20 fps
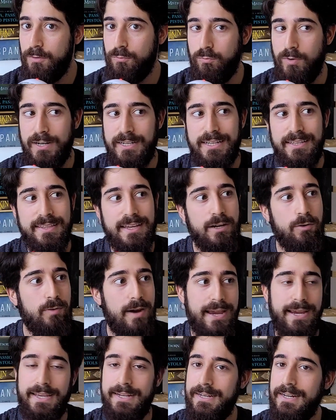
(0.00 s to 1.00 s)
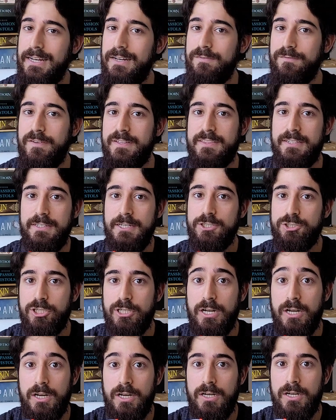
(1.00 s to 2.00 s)
running the Kraken in 5th edition
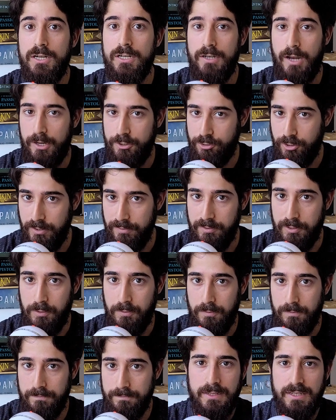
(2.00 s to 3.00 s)
non-trivial.